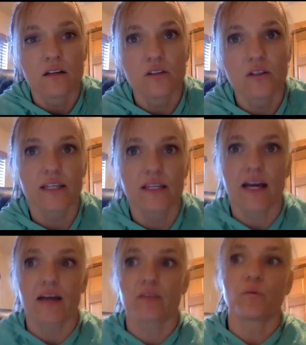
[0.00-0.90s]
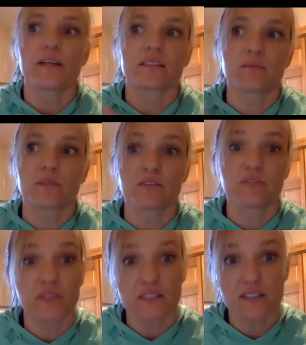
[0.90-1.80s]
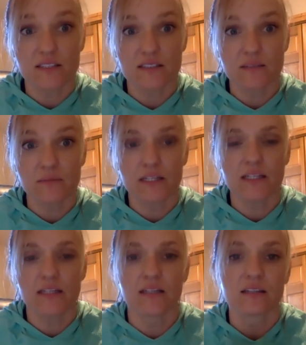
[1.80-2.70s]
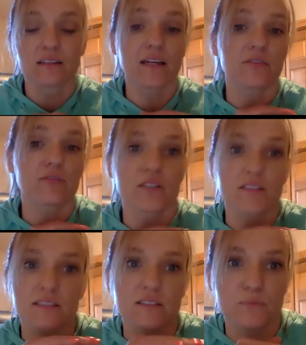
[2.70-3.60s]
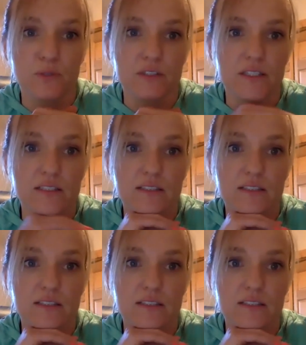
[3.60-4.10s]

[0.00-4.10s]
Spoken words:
looking at the way something fits on somebody, like for instance, brilliance.